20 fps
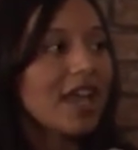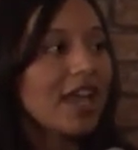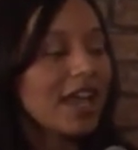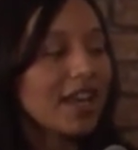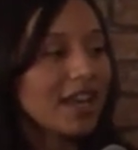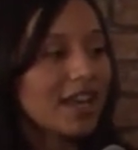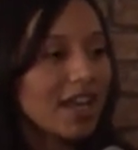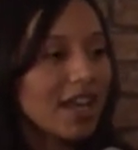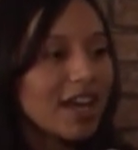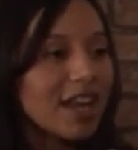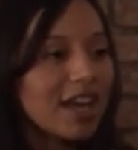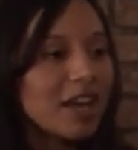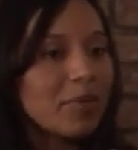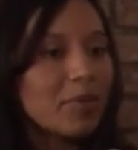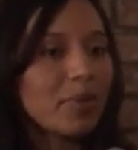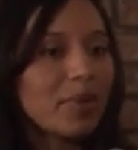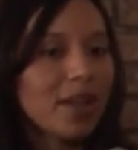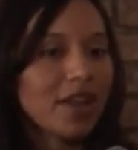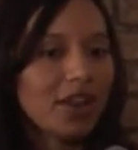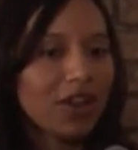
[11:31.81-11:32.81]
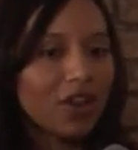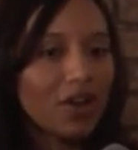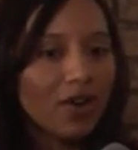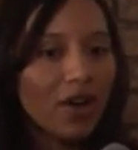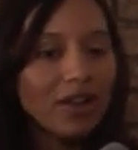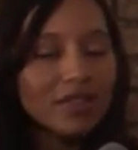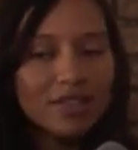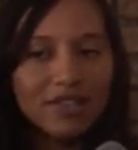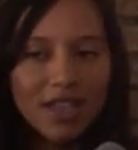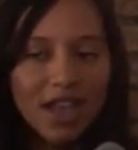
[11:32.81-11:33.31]
and get up and go
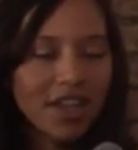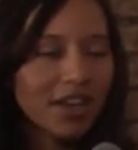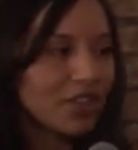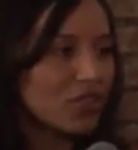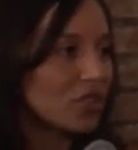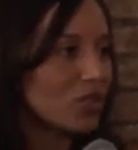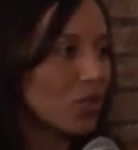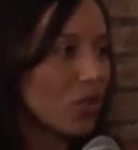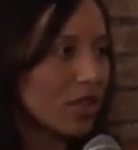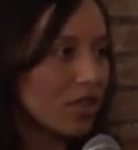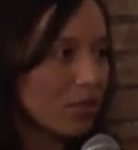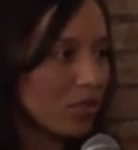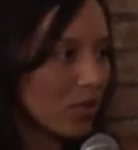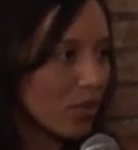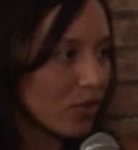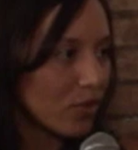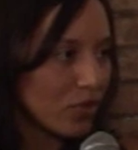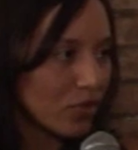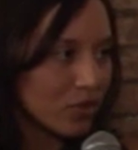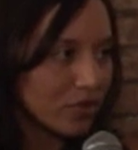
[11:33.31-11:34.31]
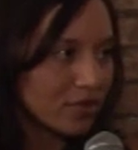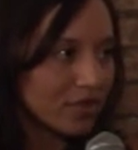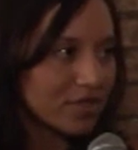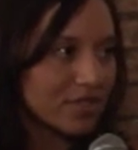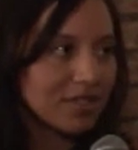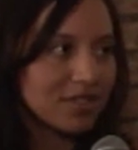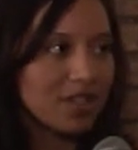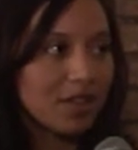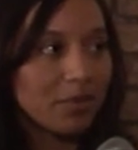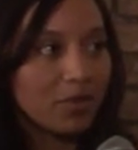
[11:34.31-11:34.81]
outside, enjoy the beautiful
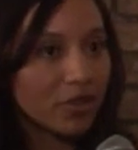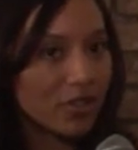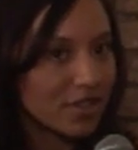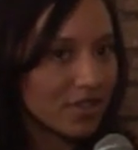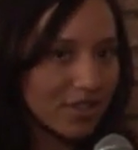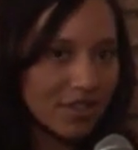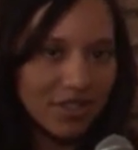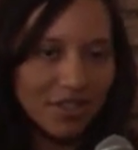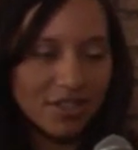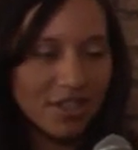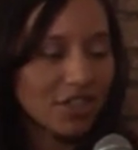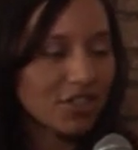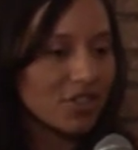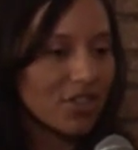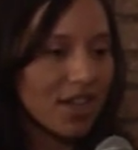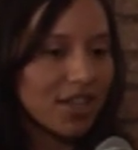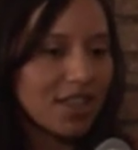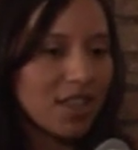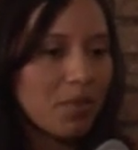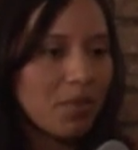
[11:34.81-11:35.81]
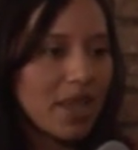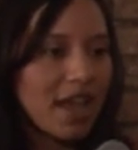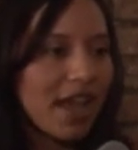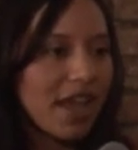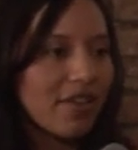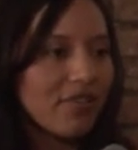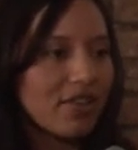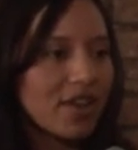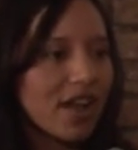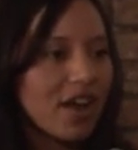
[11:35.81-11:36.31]
summer sunshine that we
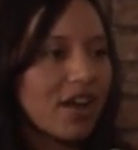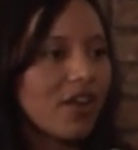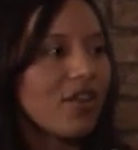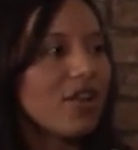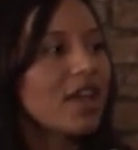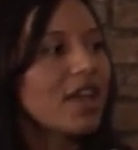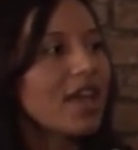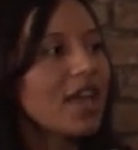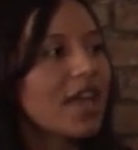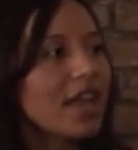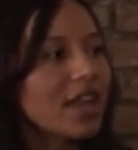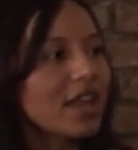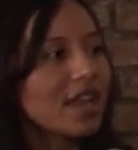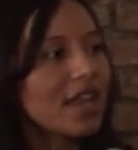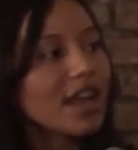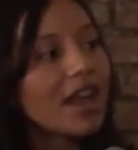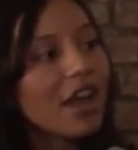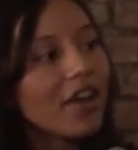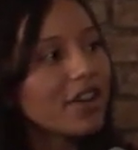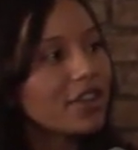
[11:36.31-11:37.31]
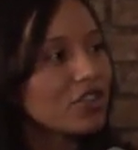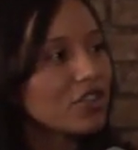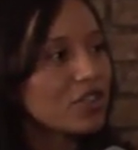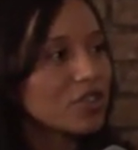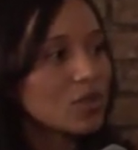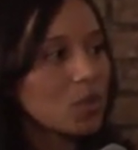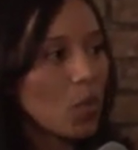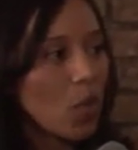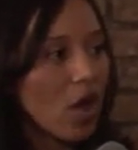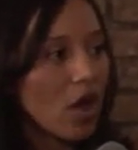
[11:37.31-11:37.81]
have now, and get out and
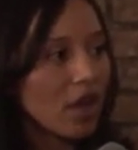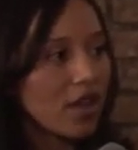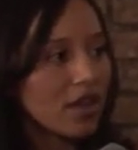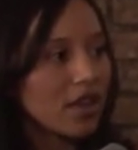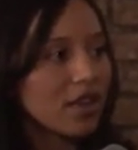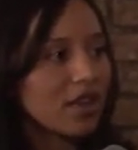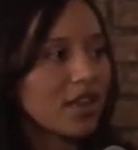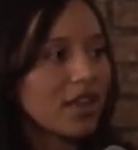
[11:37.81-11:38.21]
just walk.